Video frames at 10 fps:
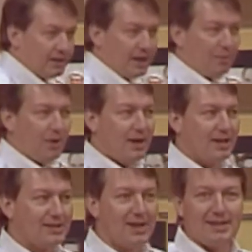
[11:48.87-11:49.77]
Someone
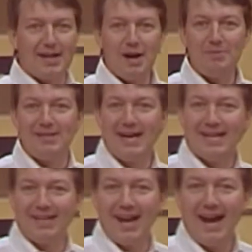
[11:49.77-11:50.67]
has done come and
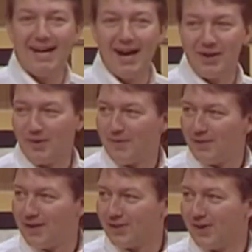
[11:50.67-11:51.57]
taken the light out of the
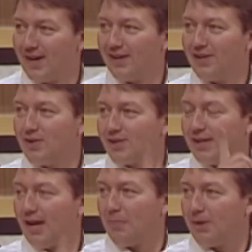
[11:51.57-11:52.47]
refrigerator and using
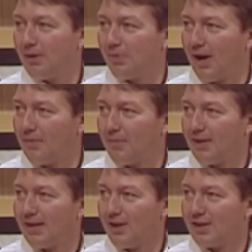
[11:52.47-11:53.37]
it up here
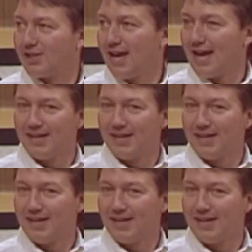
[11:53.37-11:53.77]
probably on the set.